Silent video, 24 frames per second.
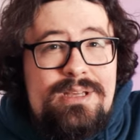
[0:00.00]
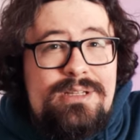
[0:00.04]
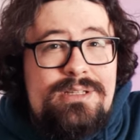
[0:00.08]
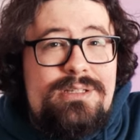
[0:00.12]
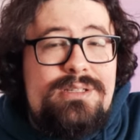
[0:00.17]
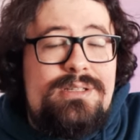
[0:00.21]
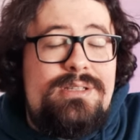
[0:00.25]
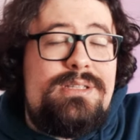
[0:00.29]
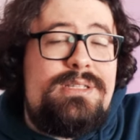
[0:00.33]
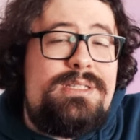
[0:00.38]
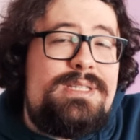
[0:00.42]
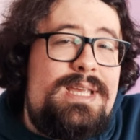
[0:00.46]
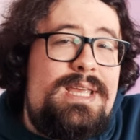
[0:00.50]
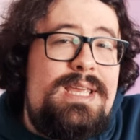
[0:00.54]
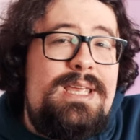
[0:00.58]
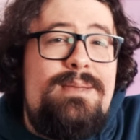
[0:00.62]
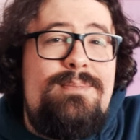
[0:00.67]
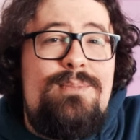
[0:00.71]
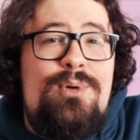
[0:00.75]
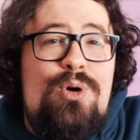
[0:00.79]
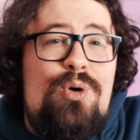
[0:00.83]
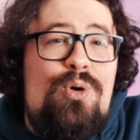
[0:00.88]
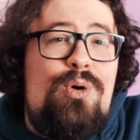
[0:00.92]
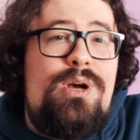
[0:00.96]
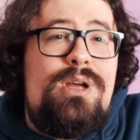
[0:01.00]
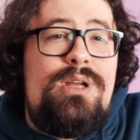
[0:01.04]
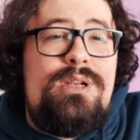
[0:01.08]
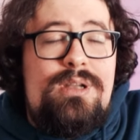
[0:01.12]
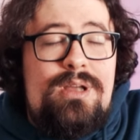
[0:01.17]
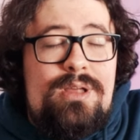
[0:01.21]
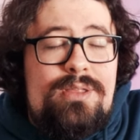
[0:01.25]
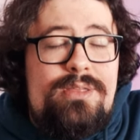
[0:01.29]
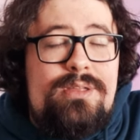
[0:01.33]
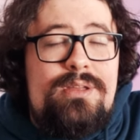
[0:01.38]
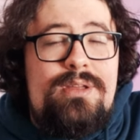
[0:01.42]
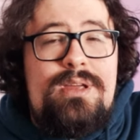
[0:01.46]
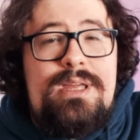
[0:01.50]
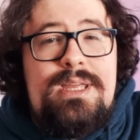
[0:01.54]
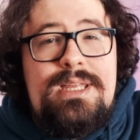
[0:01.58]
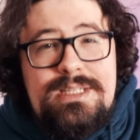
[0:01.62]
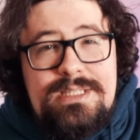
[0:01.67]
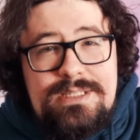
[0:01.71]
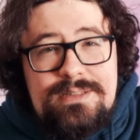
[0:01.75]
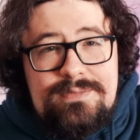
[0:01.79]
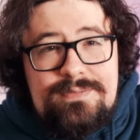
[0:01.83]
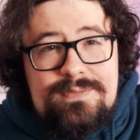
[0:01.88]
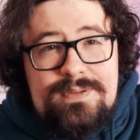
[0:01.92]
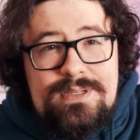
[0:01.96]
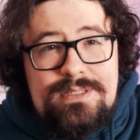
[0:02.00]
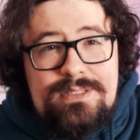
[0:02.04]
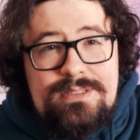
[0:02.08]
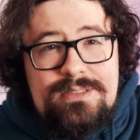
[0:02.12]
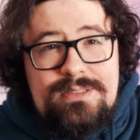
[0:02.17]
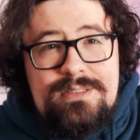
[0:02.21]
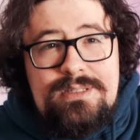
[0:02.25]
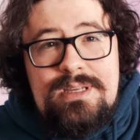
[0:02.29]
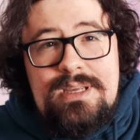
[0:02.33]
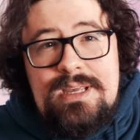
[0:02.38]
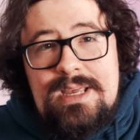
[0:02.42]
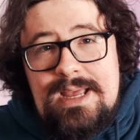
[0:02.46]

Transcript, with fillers: to the same or another interface.